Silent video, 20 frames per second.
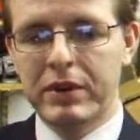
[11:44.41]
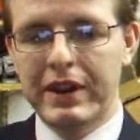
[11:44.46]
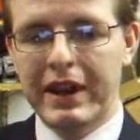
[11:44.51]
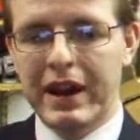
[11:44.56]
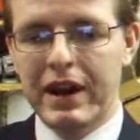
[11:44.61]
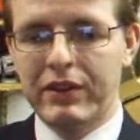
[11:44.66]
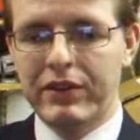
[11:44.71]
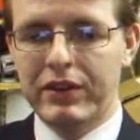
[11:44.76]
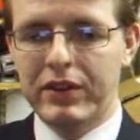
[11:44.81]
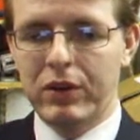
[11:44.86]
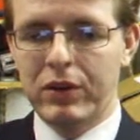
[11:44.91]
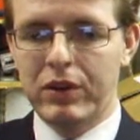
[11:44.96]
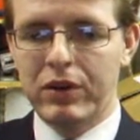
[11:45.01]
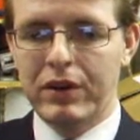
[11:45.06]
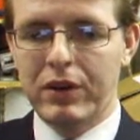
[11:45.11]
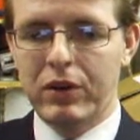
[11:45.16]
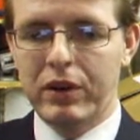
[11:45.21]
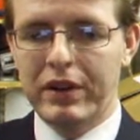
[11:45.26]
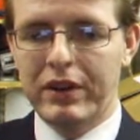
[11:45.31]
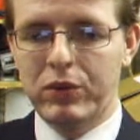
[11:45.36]
out of it
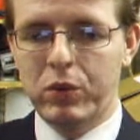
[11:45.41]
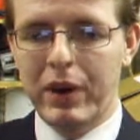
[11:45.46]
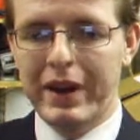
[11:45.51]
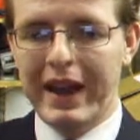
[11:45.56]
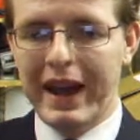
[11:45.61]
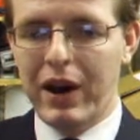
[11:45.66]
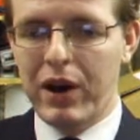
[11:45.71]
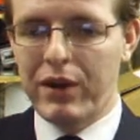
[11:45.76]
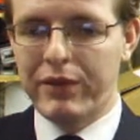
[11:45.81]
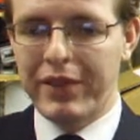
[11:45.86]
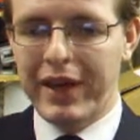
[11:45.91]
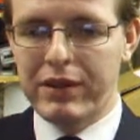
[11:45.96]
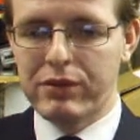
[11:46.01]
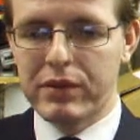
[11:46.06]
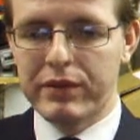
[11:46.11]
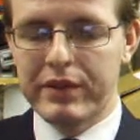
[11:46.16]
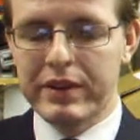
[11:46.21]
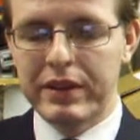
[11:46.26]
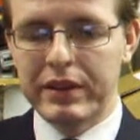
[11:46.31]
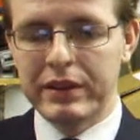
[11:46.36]
on his way out of that
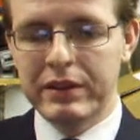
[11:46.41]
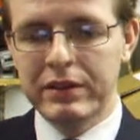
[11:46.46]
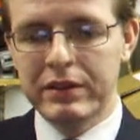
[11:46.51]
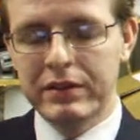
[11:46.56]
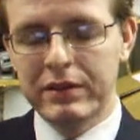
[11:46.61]
ravine.